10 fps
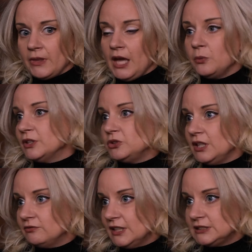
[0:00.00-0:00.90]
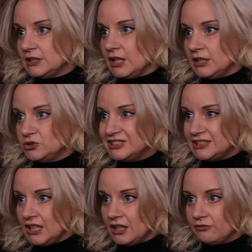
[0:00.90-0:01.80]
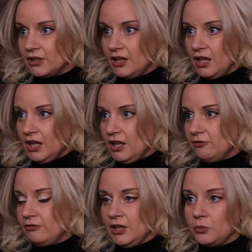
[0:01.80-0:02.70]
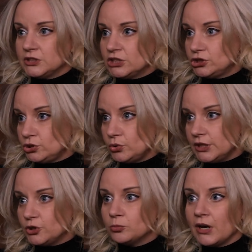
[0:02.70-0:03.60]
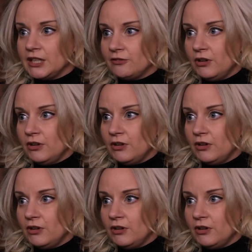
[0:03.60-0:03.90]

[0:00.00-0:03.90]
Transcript: I went to investigate to see if it was a student who might have